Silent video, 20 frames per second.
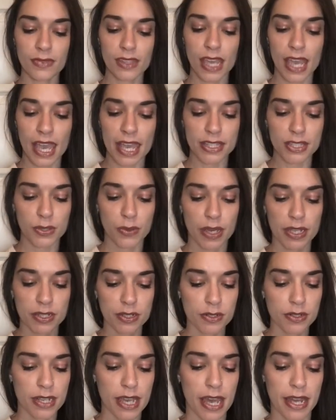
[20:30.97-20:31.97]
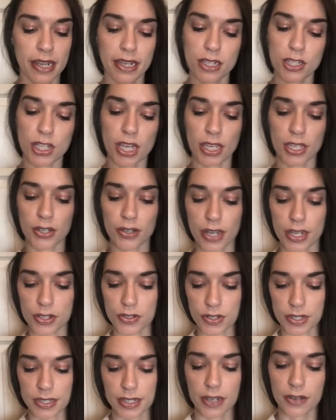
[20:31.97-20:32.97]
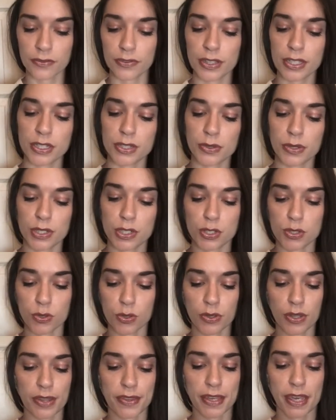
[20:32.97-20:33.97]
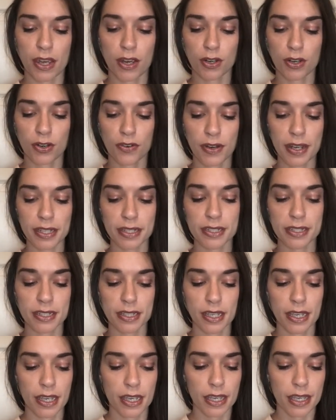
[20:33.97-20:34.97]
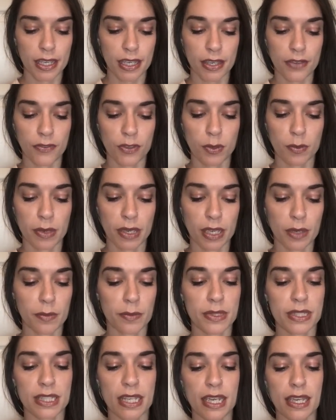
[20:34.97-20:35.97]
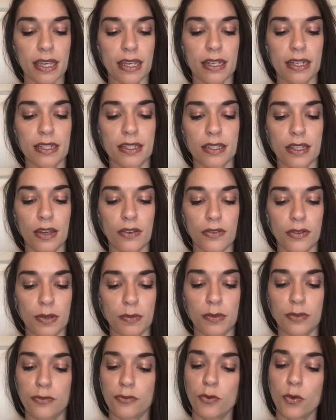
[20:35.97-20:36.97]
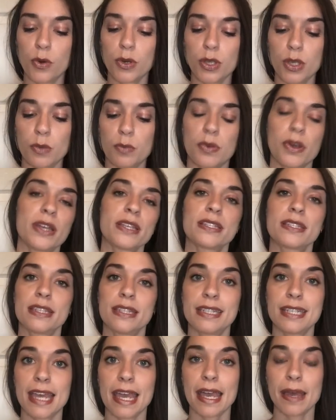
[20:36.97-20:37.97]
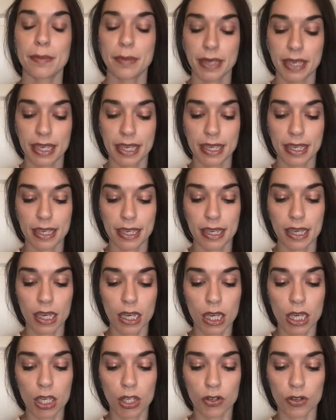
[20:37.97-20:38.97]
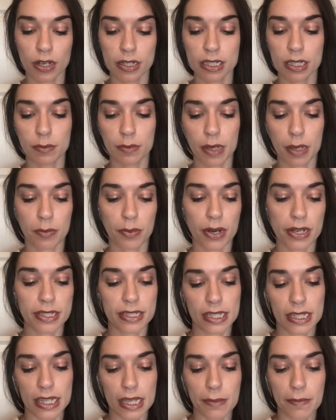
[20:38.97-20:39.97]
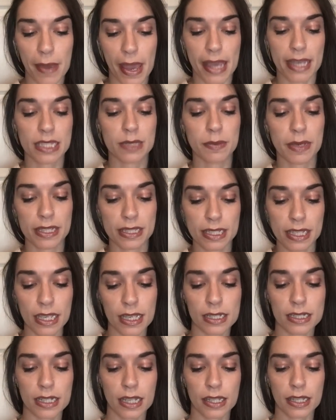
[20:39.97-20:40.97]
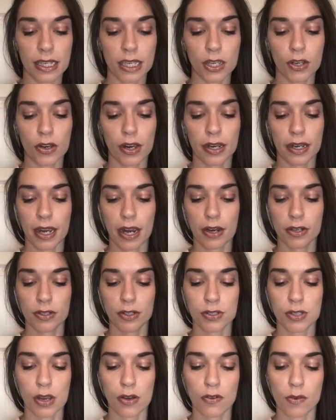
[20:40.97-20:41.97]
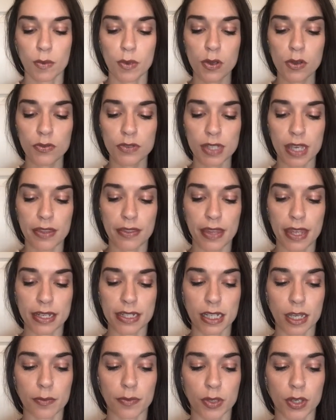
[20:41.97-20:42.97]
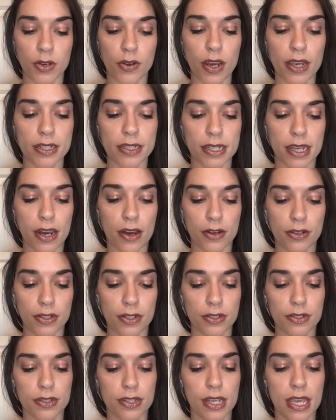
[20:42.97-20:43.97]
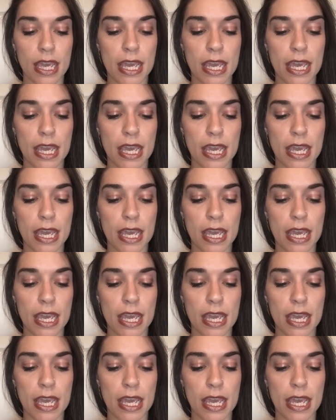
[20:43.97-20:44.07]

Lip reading: As you enter data, check your entries carefully to ensure that they are correct. If you make a mistake and discover it before you press the Tab key, correct it by pressing the backspace key until the incorrect characters are removed, and then type the correct characters.